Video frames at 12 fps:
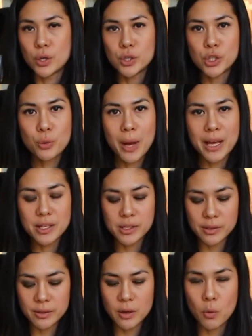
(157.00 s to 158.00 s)
2
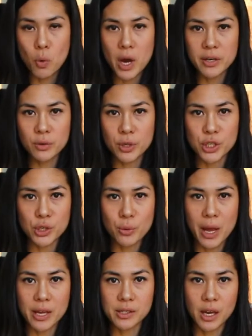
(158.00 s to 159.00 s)
eggs, 1 or 2
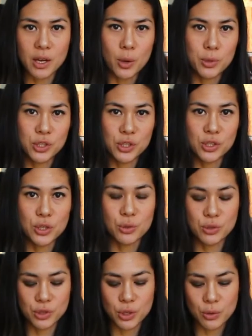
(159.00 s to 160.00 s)
eggs. I always just
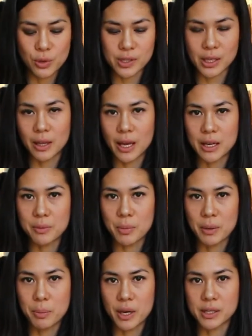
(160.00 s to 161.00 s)
use 2 because I like
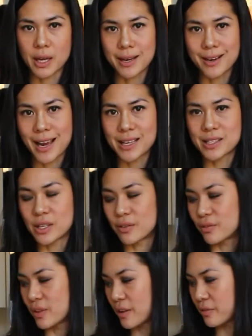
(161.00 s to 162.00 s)
my pad thai nice and
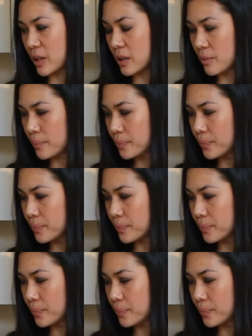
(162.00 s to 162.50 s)
fluffy.